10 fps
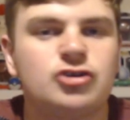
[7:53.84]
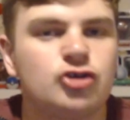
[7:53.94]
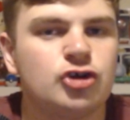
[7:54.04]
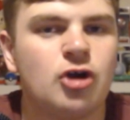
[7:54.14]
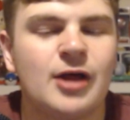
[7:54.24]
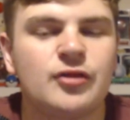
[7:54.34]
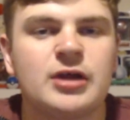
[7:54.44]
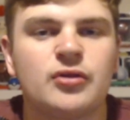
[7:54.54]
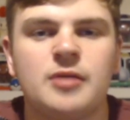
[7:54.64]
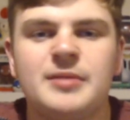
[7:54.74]
do you guys
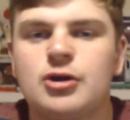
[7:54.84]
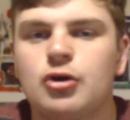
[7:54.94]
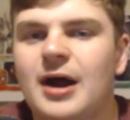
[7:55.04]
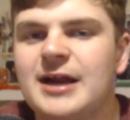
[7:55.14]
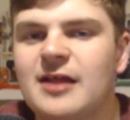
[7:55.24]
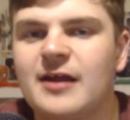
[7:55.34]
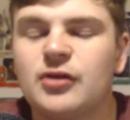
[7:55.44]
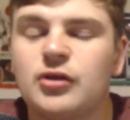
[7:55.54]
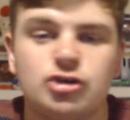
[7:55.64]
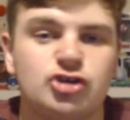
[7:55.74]
think it's going to be a good idea that
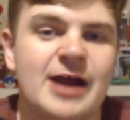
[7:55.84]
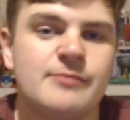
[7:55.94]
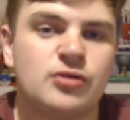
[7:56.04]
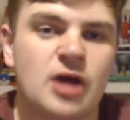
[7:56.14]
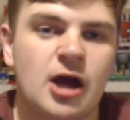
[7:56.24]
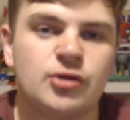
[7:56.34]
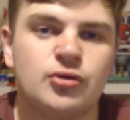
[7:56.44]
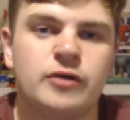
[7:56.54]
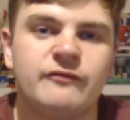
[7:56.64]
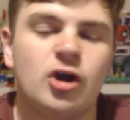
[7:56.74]
it's in James Gunn's
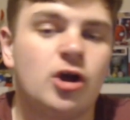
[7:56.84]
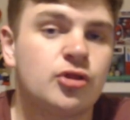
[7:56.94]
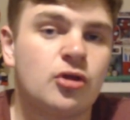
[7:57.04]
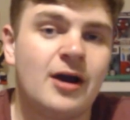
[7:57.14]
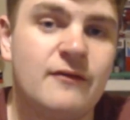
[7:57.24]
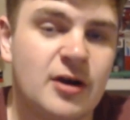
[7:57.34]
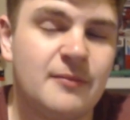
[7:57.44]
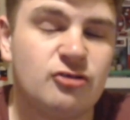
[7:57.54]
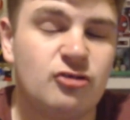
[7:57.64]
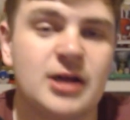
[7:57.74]
universe? I'd very
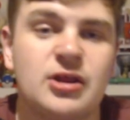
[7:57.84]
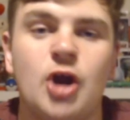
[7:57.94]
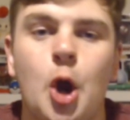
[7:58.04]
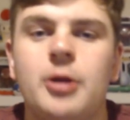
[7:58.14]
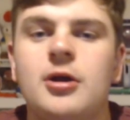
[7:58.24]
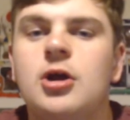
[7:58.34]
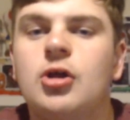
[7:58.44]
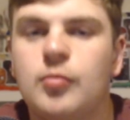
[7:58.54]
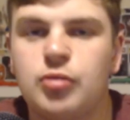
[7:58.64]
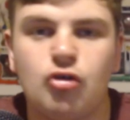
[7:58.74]
much like to know.
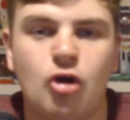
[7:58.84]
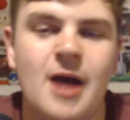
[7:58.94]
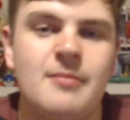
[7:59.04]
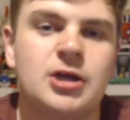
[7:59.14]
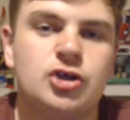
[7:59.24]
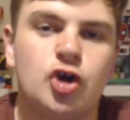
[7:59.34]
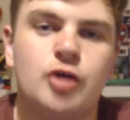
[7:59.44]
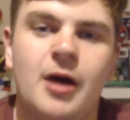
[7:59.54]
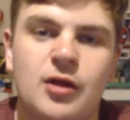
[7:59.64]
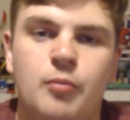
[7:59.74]
Subscribe to
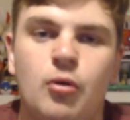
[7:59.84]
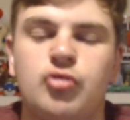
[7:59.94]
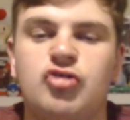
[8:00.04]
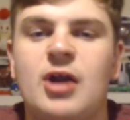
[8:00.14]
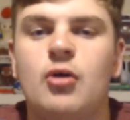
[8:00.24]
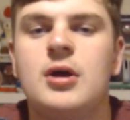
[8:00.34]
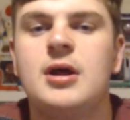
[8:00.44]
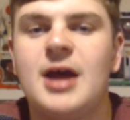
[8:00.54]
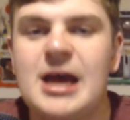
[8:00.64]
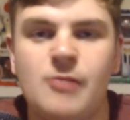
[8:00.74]
my sports channel
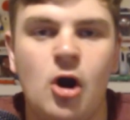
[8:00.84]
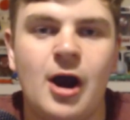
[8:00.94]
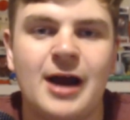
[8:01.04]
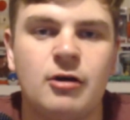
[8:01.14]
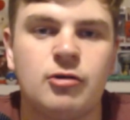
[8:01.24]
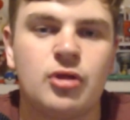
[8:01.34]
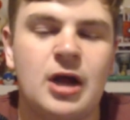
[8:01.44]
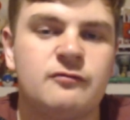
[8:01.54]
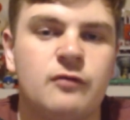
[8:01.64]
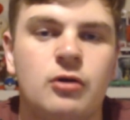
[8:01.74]
and my
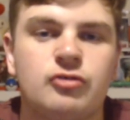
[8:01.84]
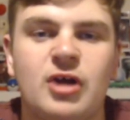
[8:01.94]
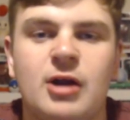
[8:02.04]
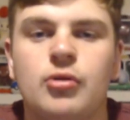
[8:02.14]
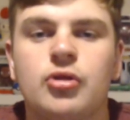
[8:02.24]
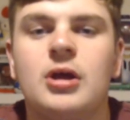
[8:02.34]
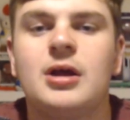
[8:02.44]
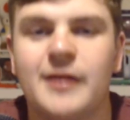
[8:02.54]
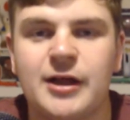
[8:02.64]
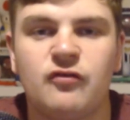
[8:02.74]
IRL/vlogging channels.
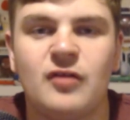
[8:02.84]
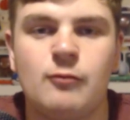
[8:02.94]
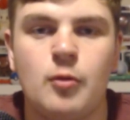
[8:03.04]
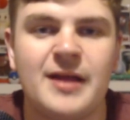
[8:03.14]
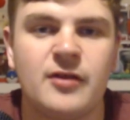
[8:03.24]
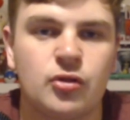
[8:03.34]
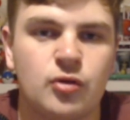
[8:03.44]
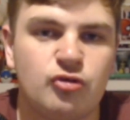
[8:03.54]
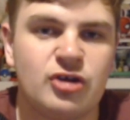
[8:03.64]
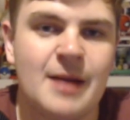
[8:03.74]
Links for them will be in the
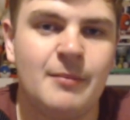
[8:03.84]
description down